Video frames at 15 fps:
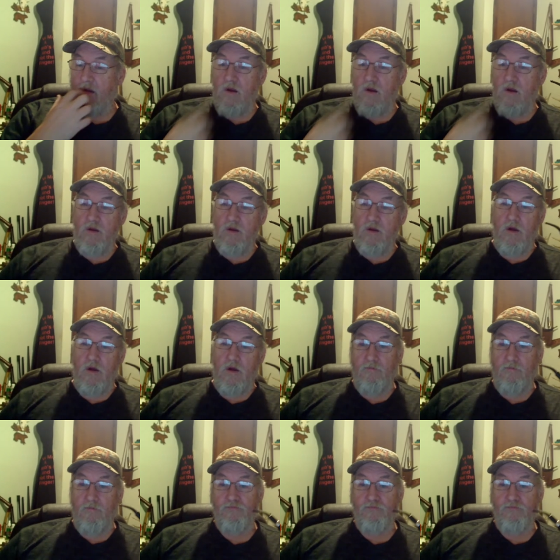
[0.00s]
and I
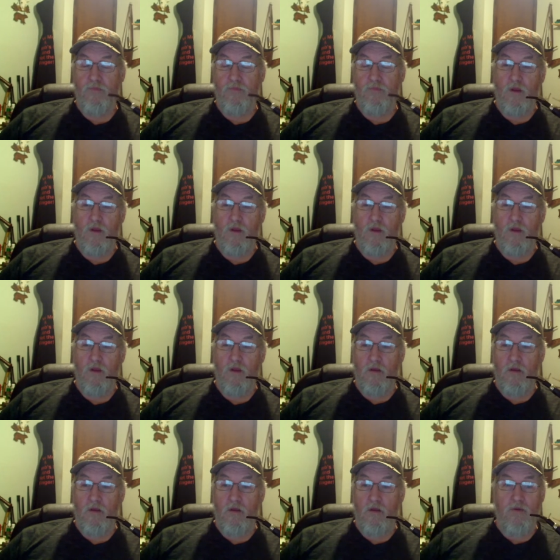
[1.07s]

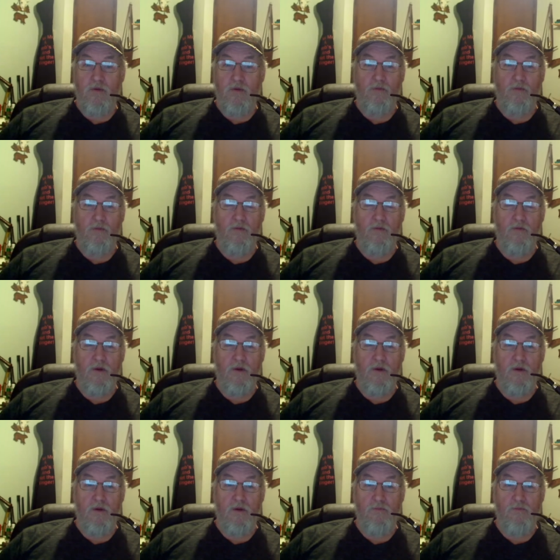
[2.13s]
shot a few
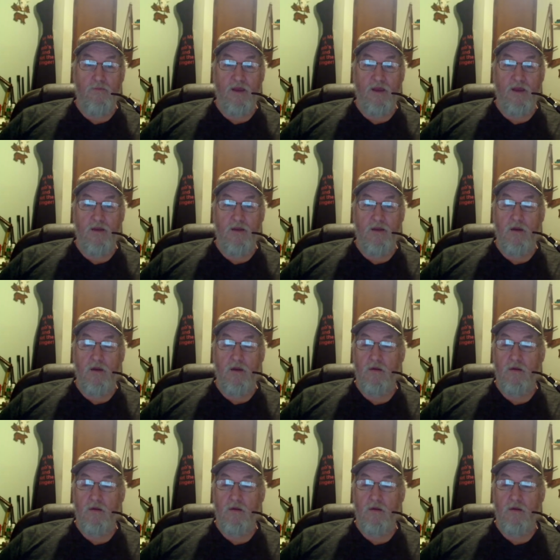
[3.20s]
videos back in there,